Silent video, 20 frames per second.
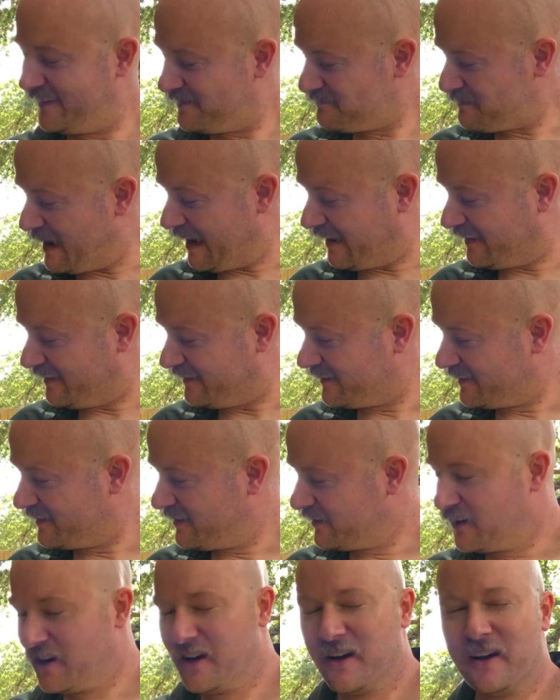Man.
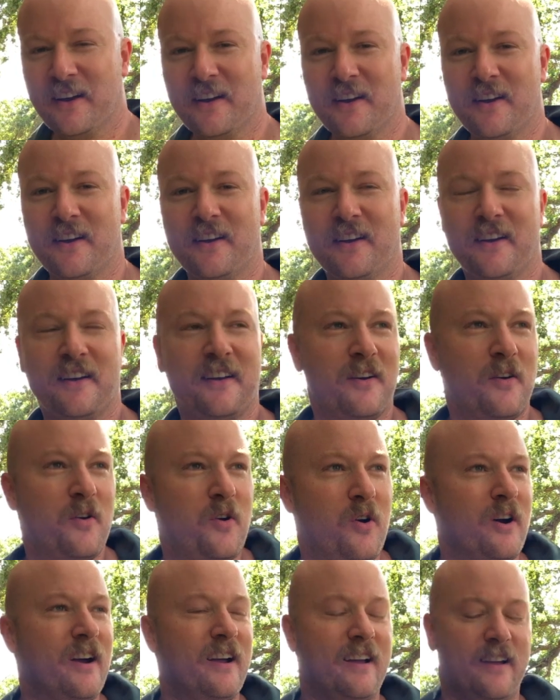Whew.
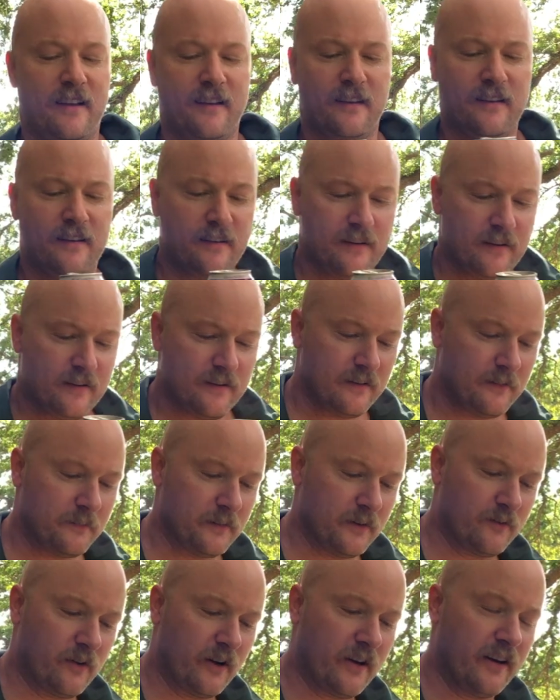I'm
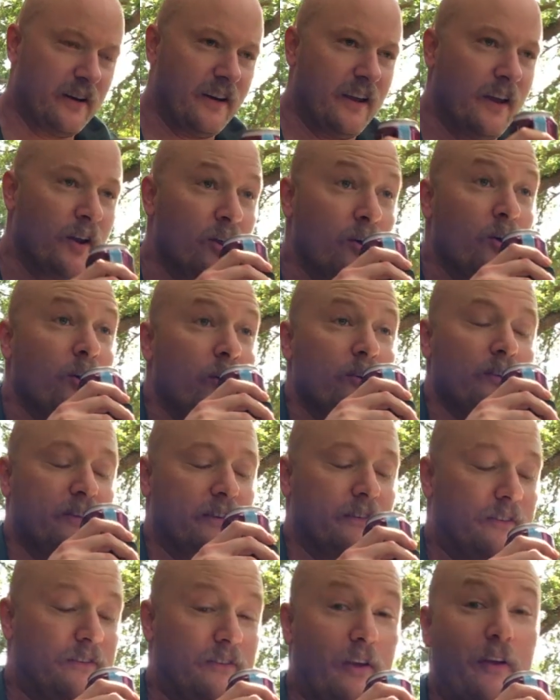gonna drink it again.
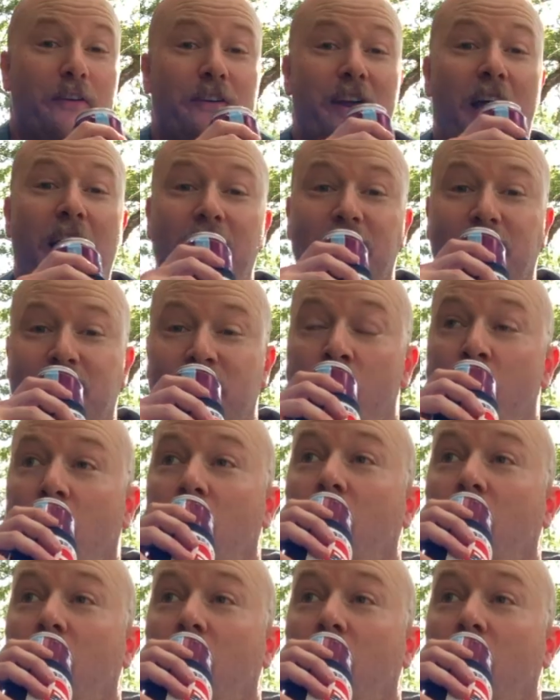Solid ice.